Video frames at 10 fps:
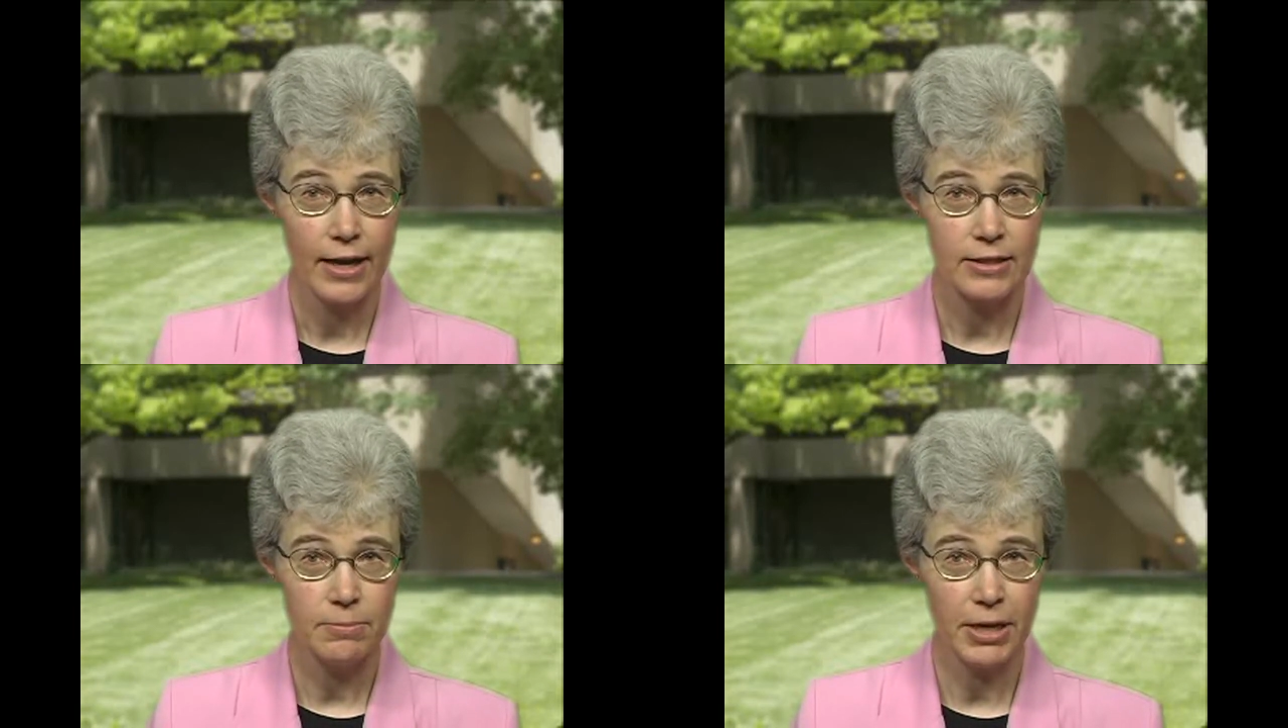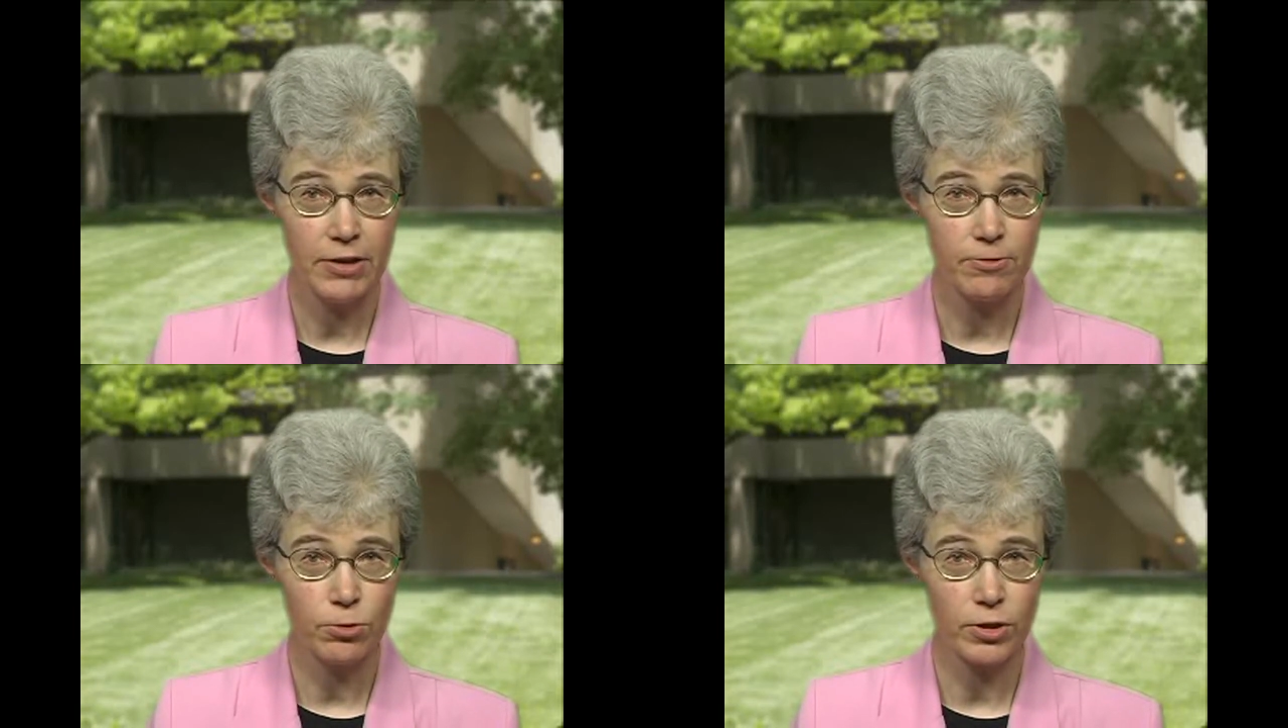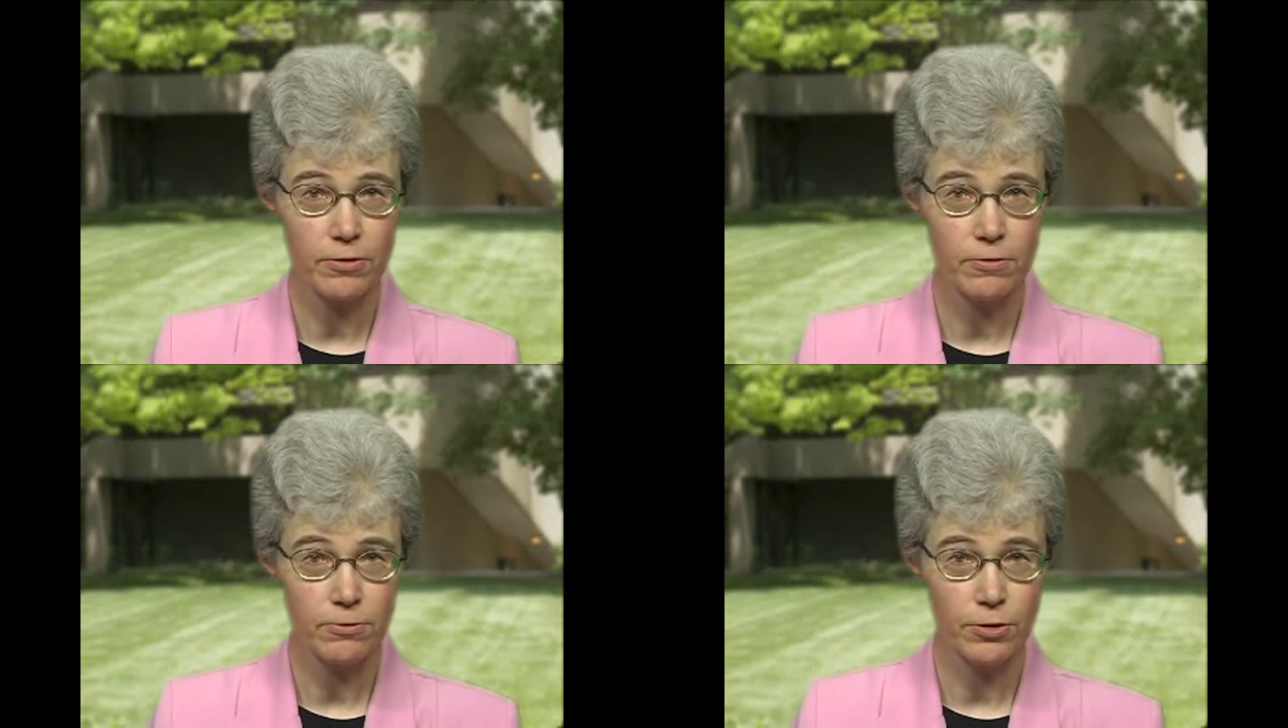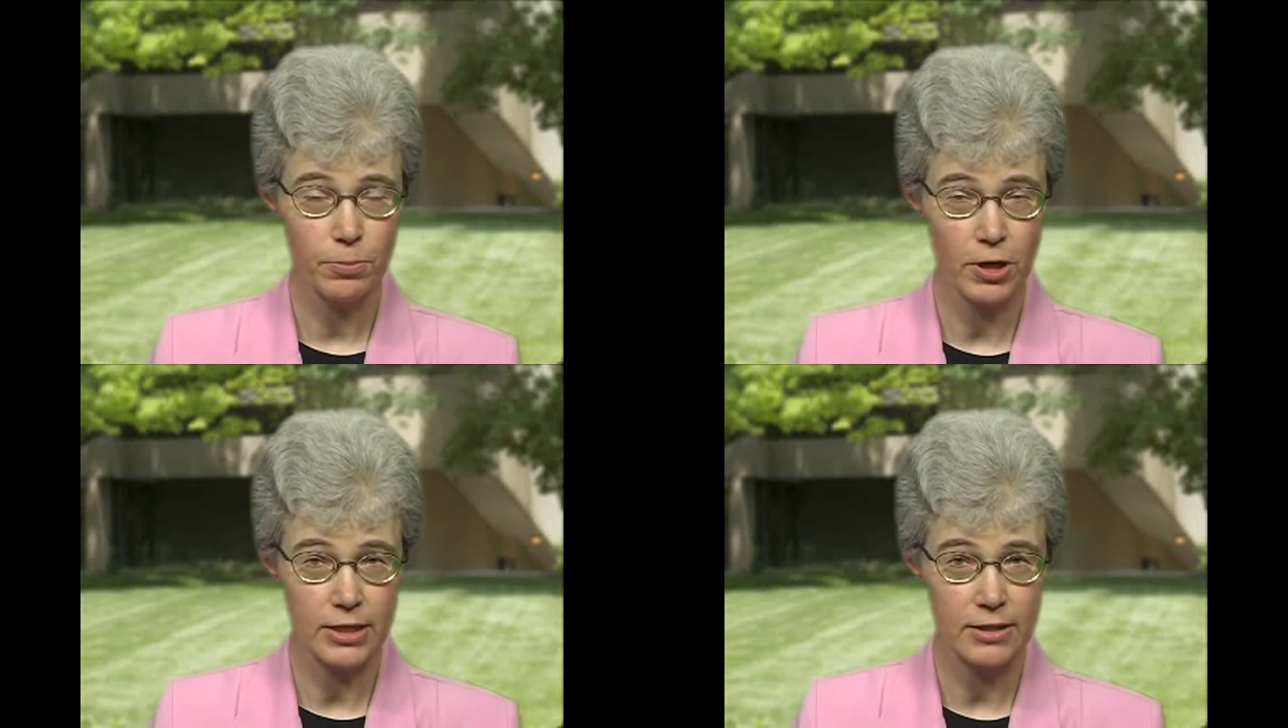as a metaphor for
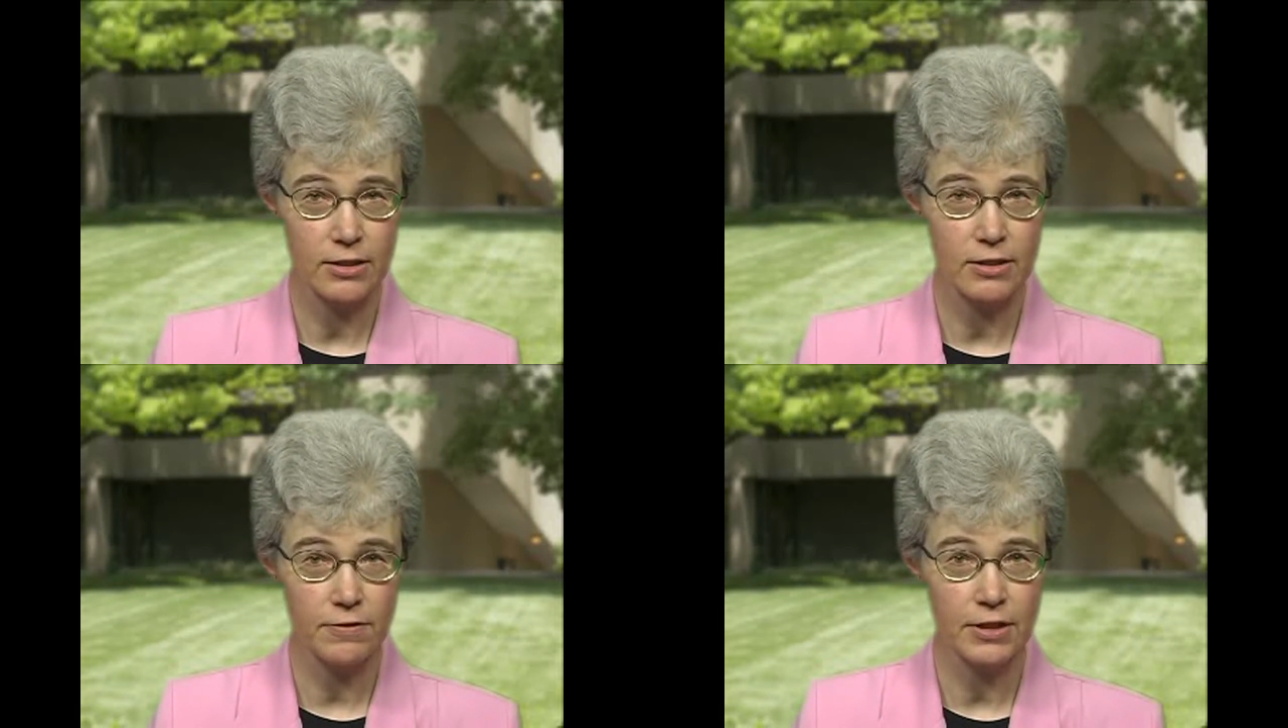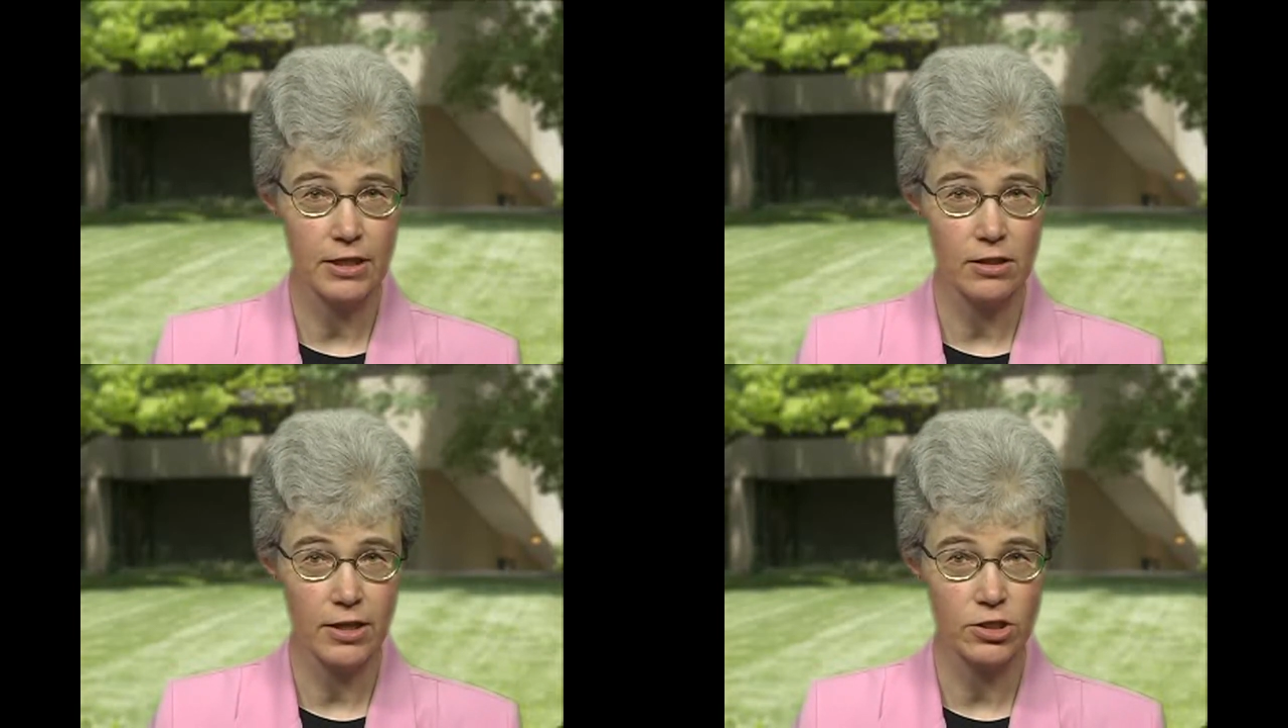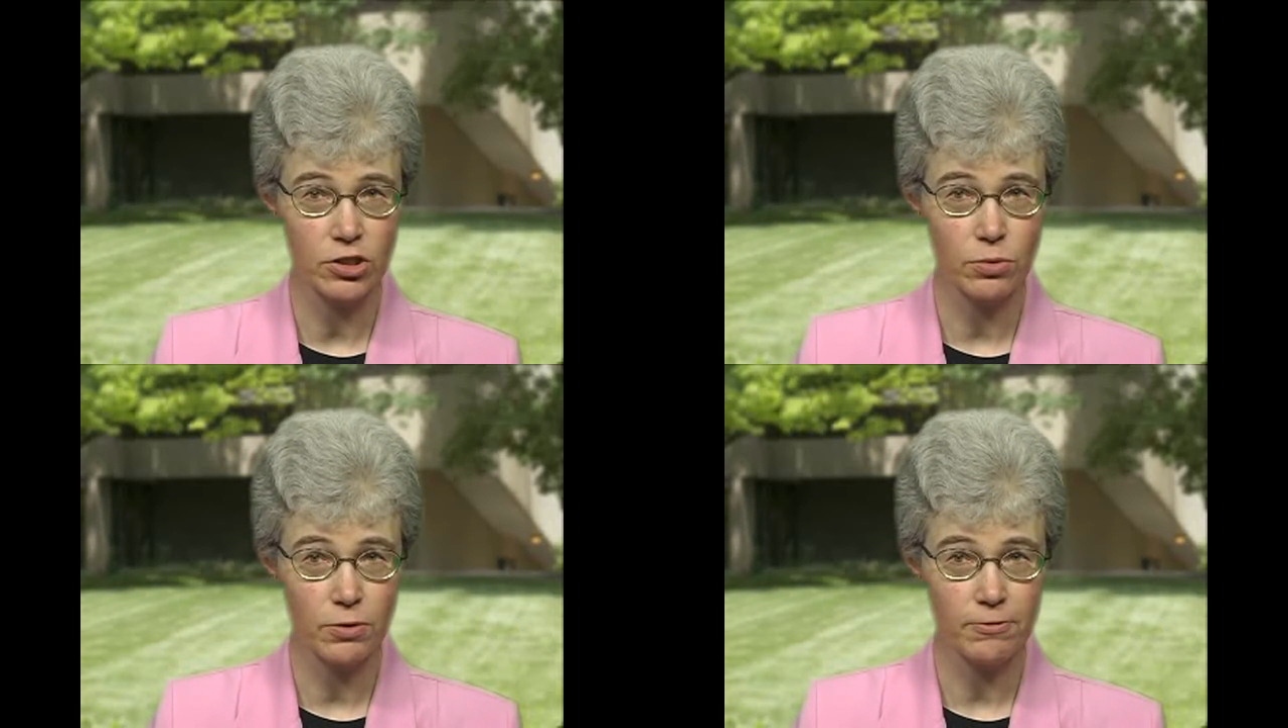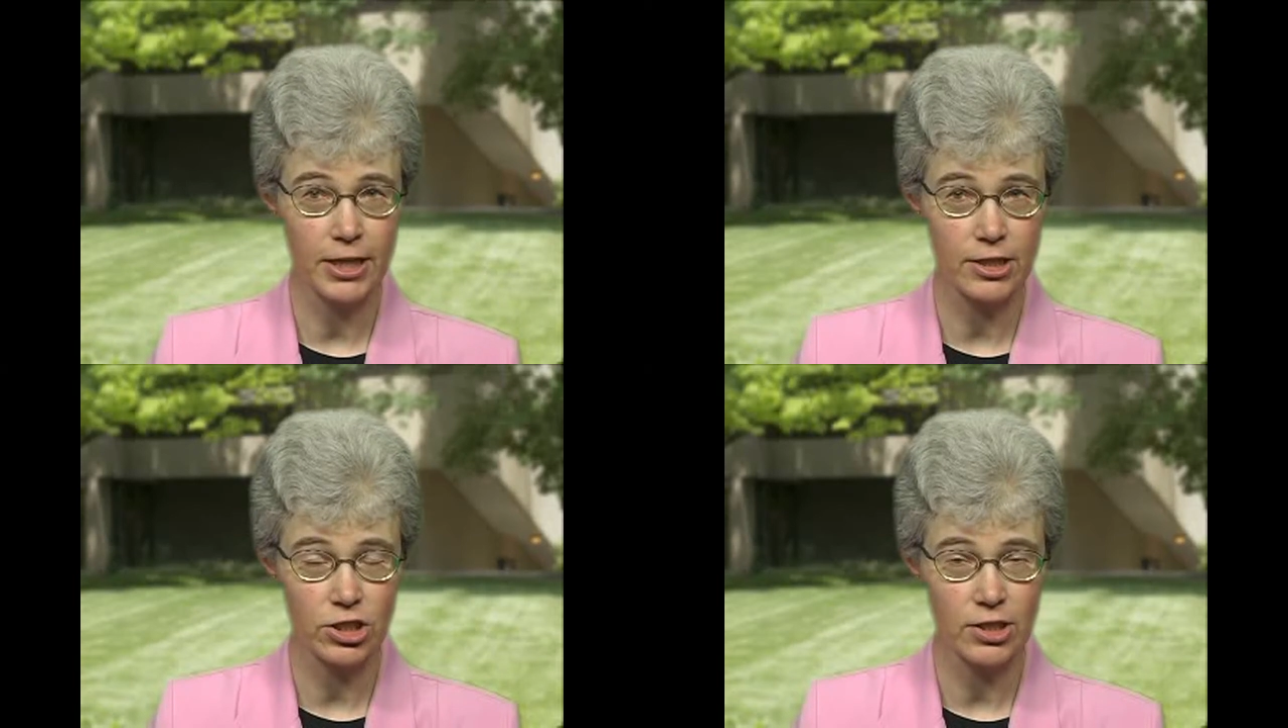the process of theological
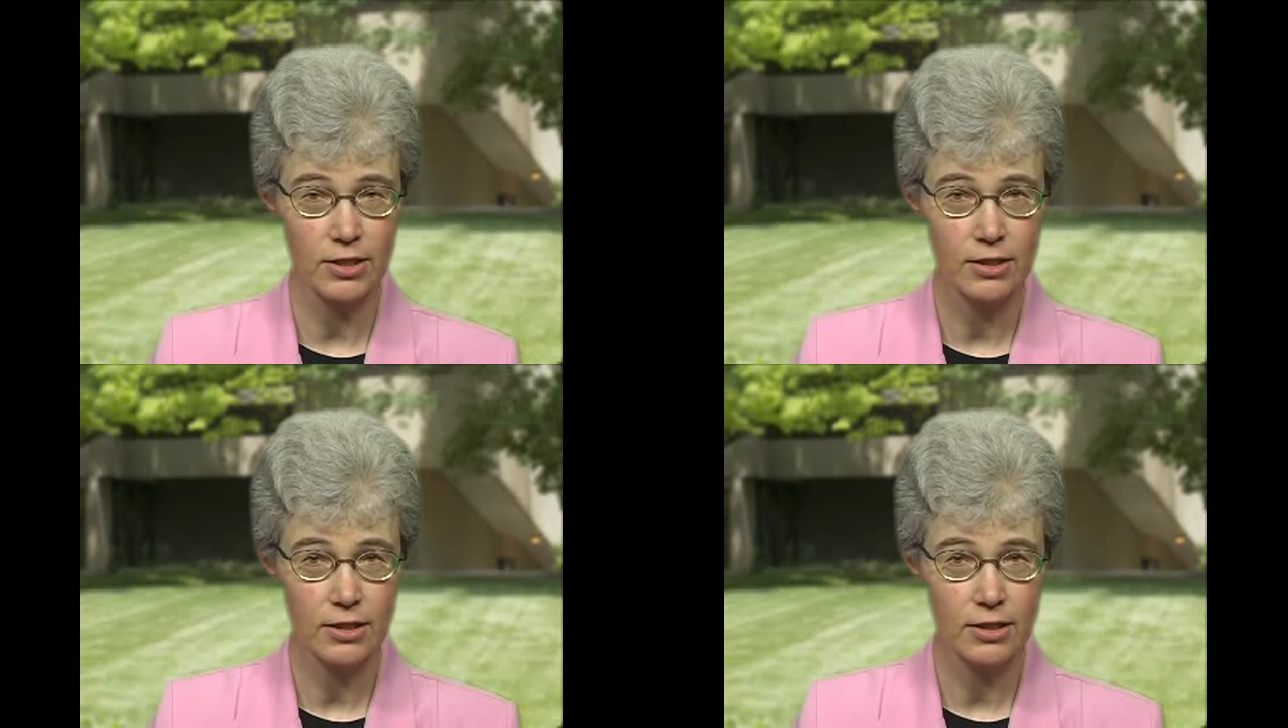reflection.